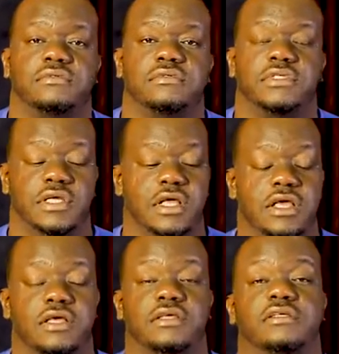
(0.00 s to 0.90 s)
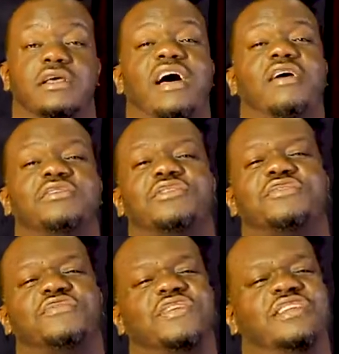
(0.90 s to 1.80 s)
See, I was
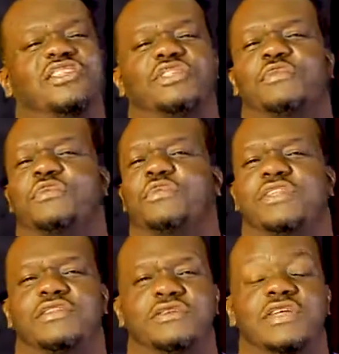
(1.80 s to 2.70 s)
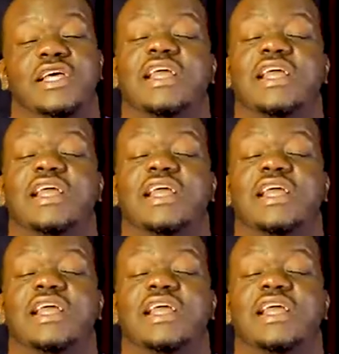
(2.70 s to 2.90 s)
just fellowshipping with the Lord.